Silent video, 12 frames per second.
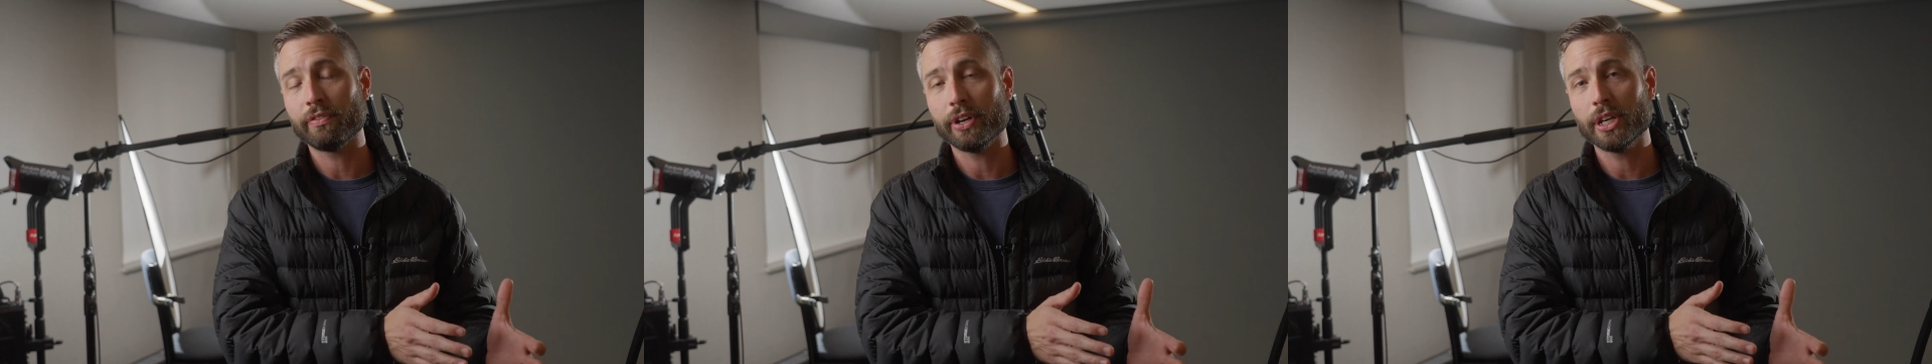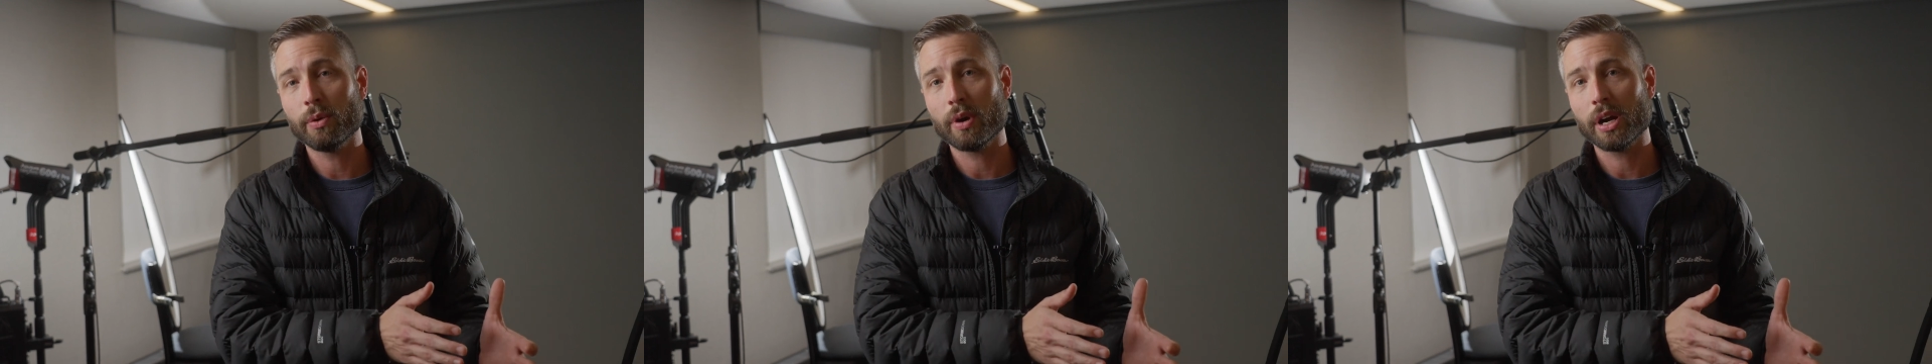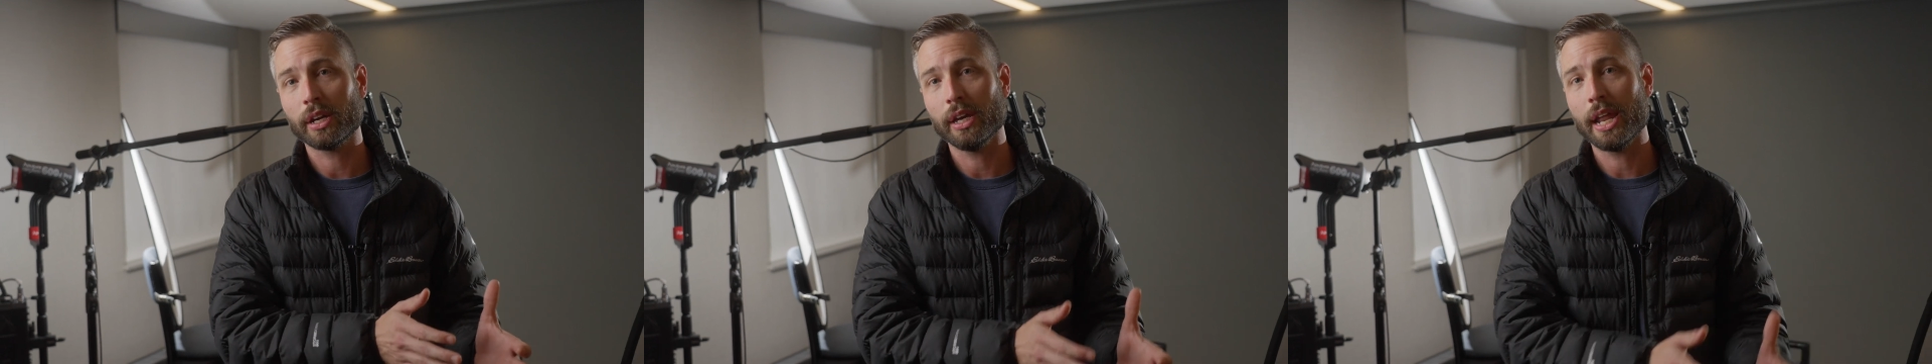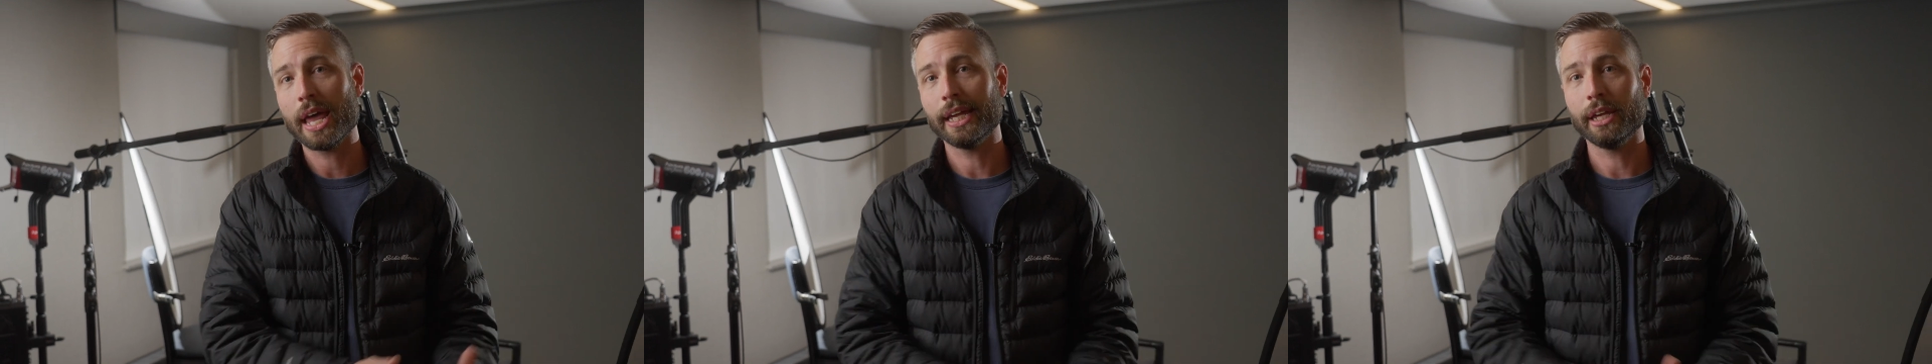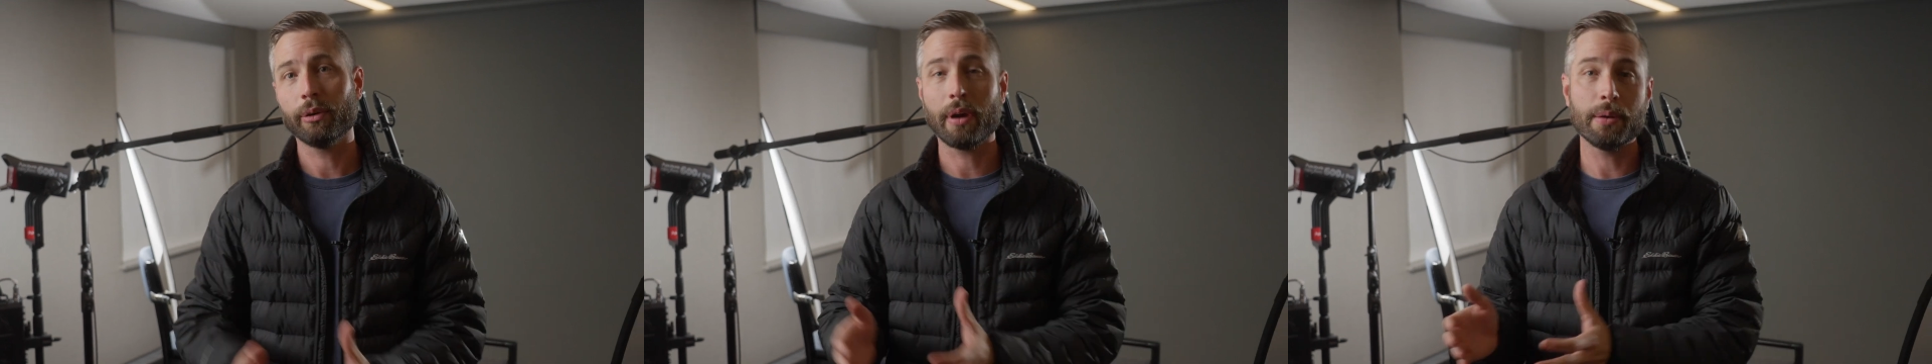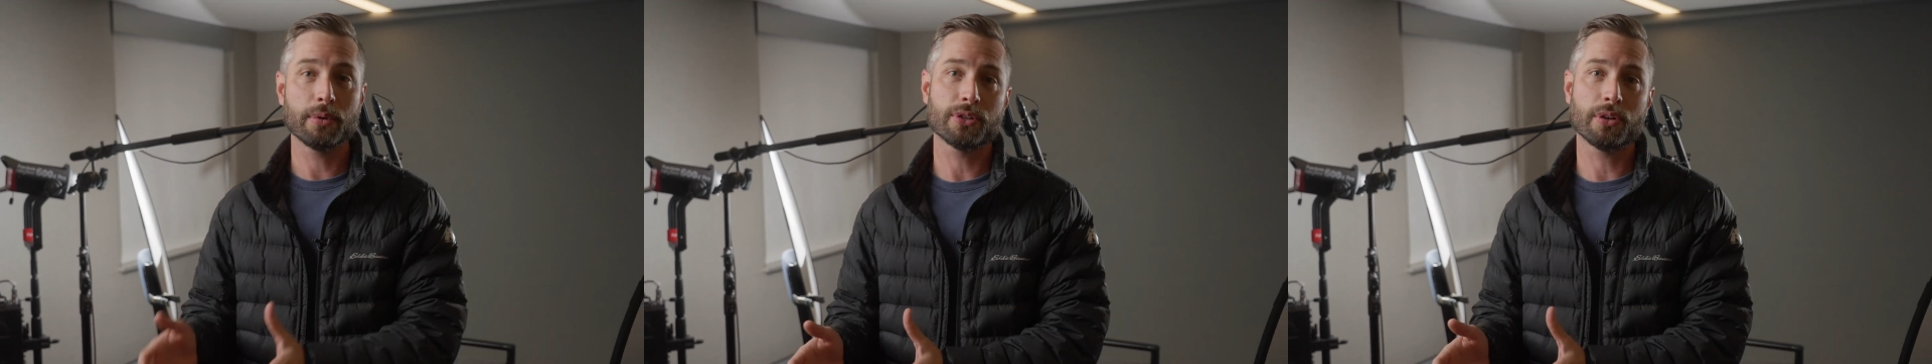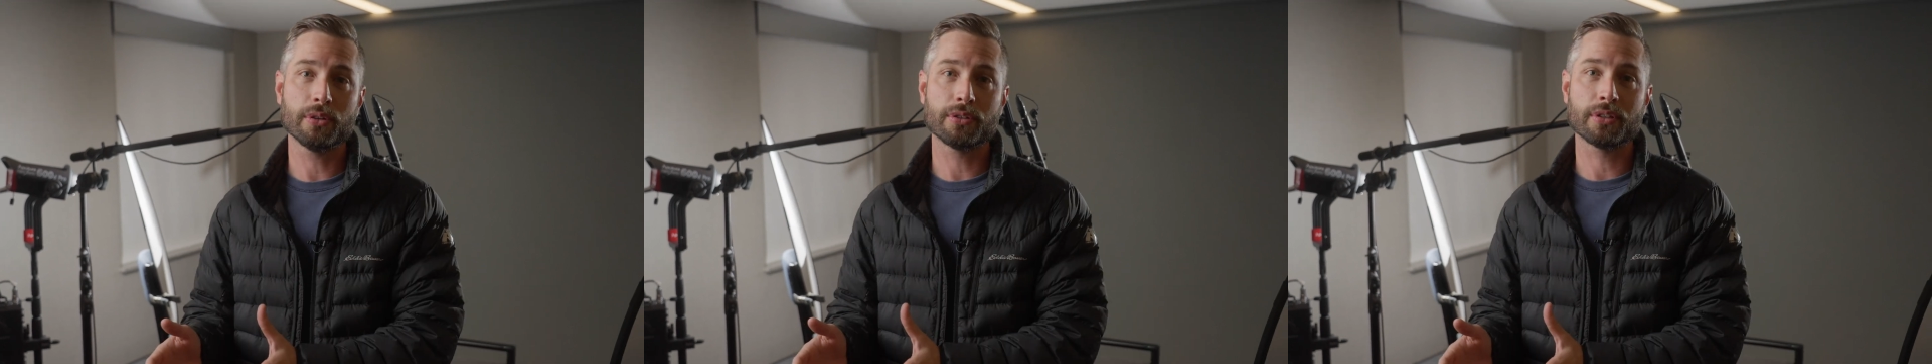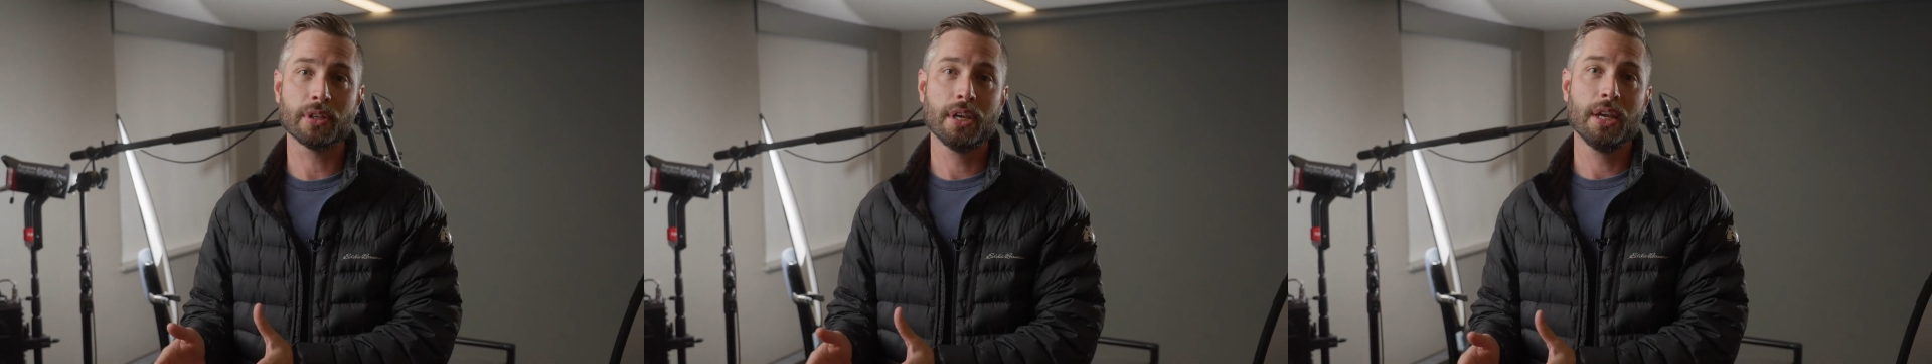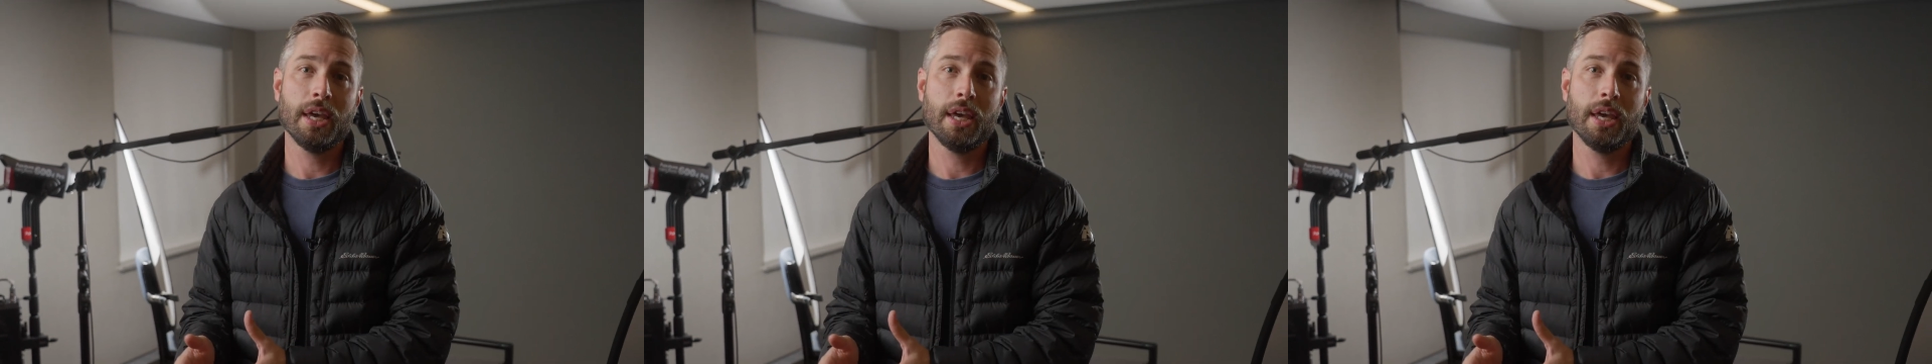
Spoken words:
video work and how to get great results